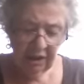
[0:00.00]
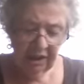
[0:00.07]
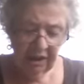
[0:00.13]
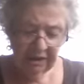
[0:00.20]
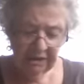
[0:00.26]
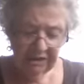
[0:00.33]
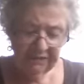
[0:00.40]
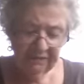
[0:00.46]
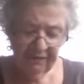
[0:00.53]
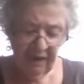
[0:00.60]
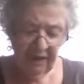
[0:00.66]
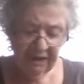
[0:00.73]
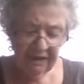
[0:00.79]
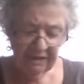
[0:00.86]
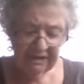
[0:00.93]
as
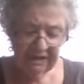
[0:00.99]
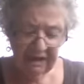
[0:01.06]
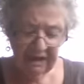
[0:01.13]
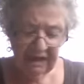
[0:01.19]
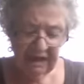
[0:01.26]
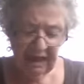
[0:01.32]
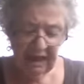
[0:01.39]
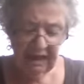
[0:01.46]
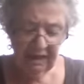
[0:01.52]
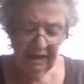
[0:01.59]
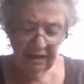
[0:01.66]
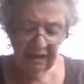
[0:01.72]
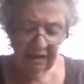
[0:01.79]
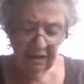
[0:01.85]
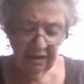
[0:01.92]
fine as I
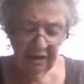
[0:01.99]
can.